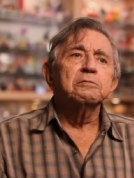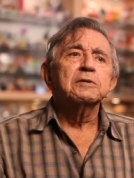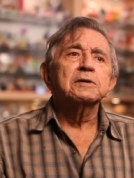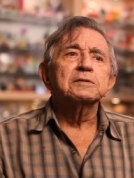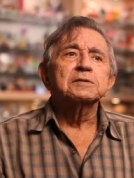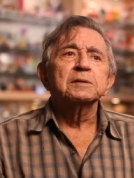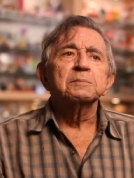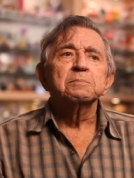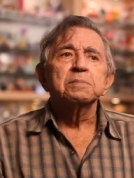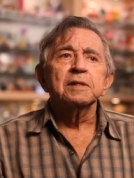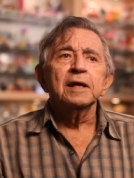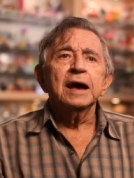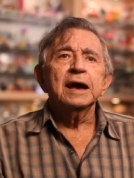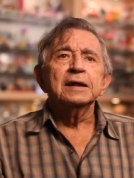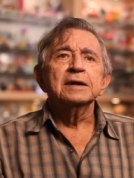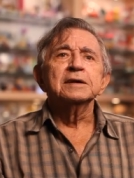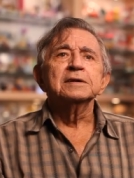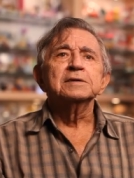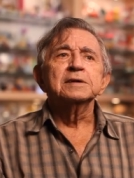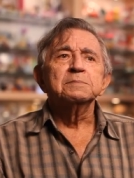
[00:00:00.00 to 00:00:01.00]
what the
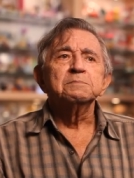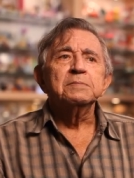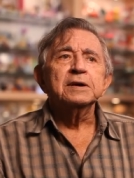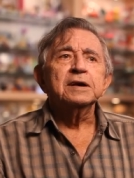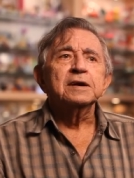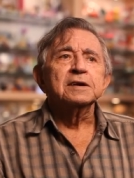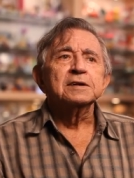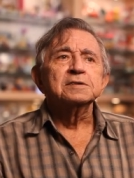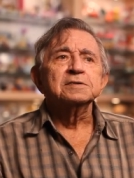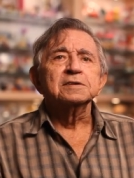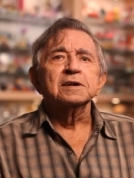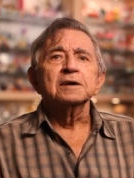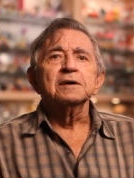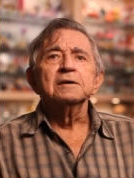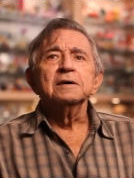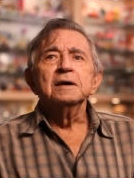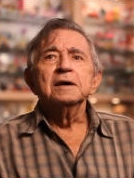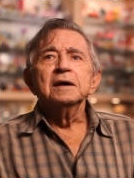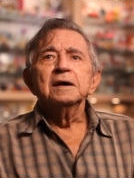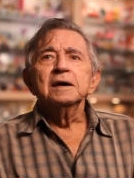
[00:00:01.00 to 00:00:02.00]
plan is, is because uh,
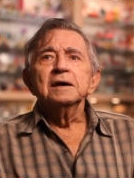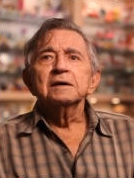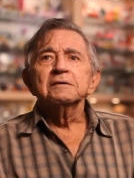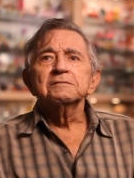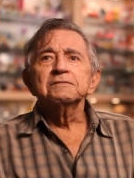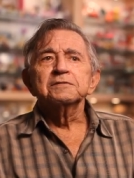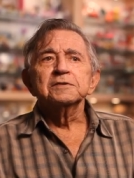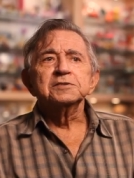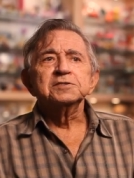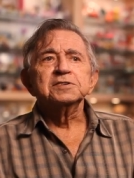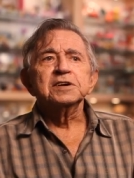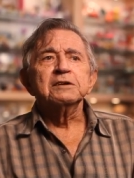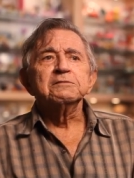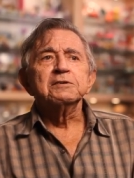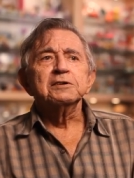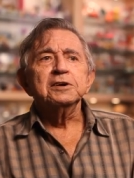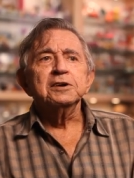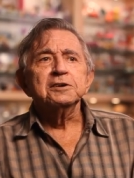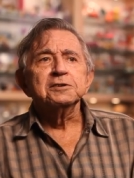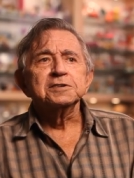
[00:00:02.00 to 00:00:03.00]
for
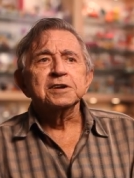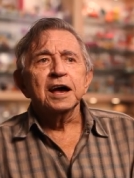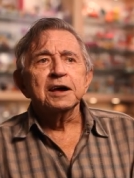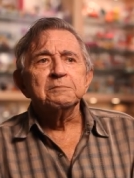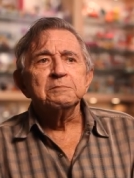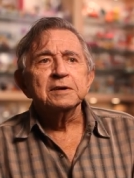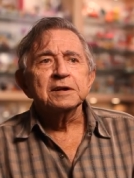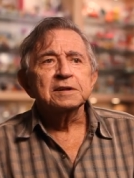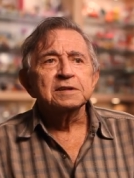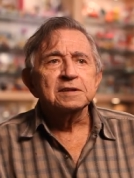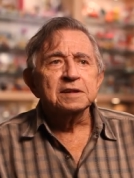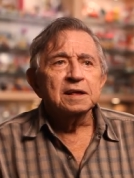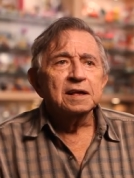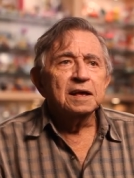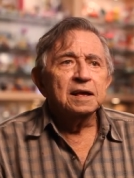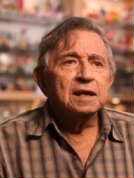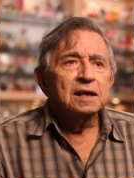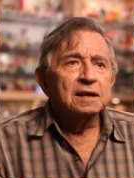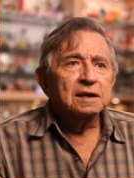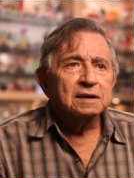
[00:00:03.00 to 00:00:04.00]
several years I've been
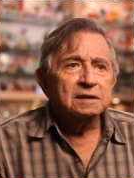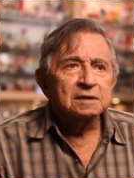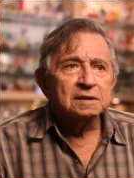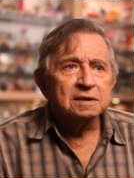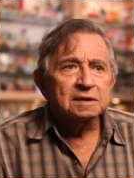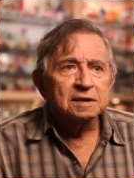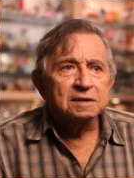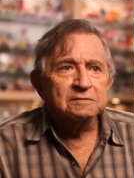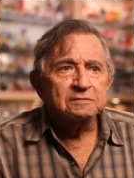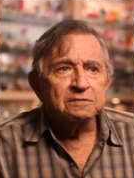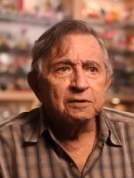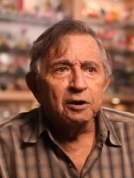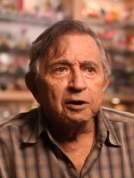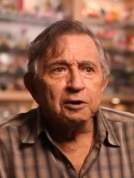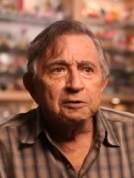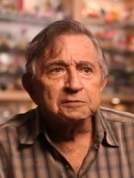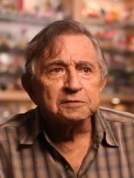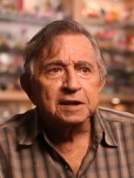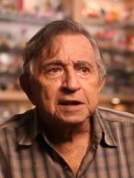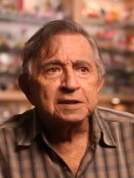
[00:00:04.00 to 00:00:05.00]
uh,
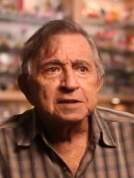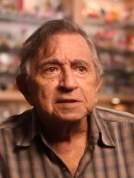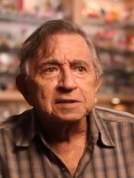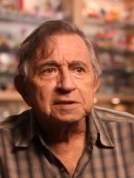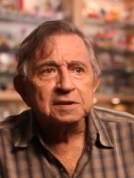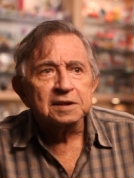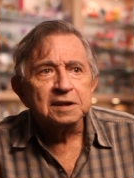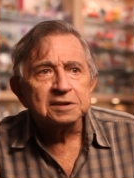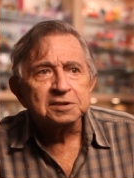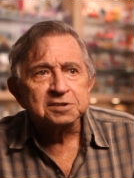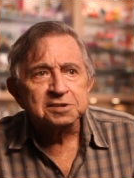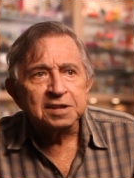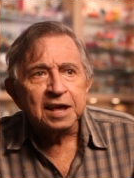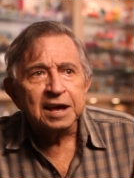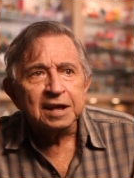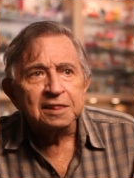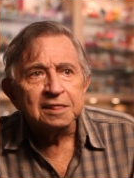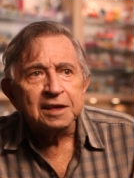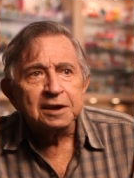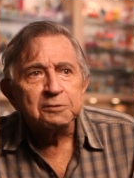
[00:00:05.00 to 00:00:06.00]
involved in
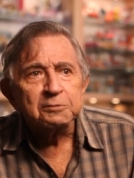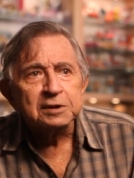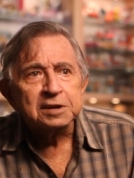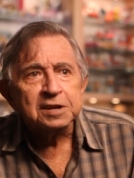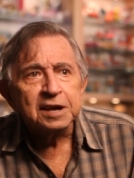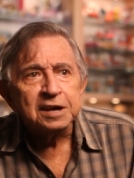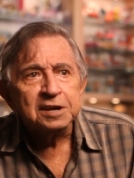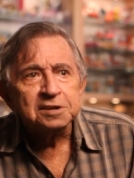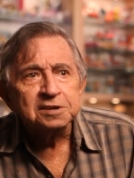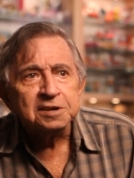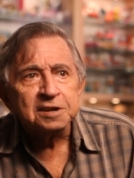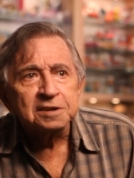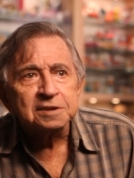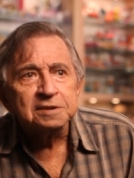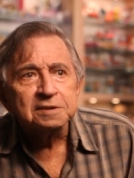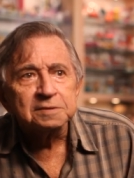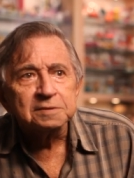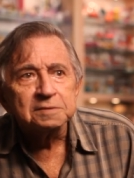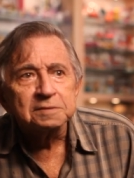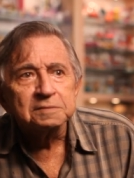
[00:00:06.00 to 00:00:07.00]
estate
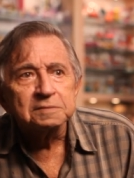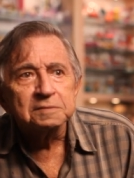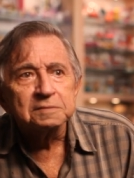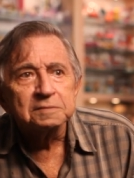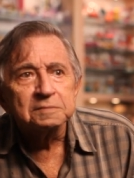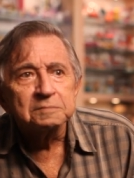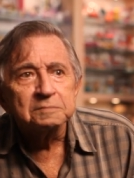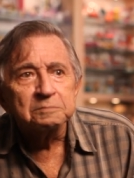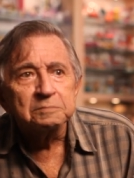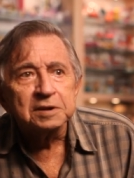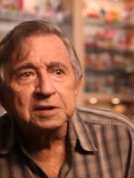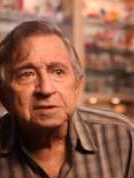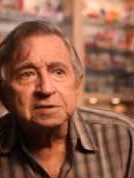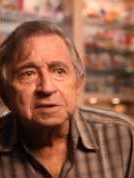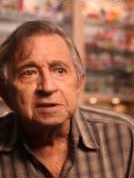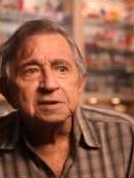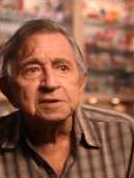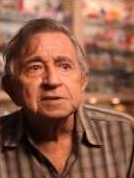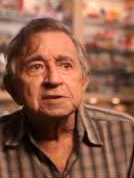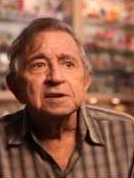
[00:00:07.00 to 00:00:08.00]
liquidation
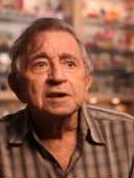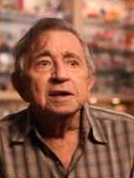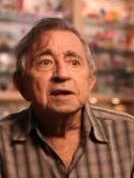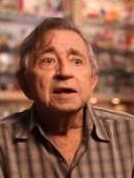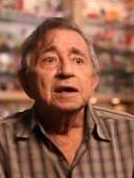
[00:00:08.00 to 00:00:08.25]
business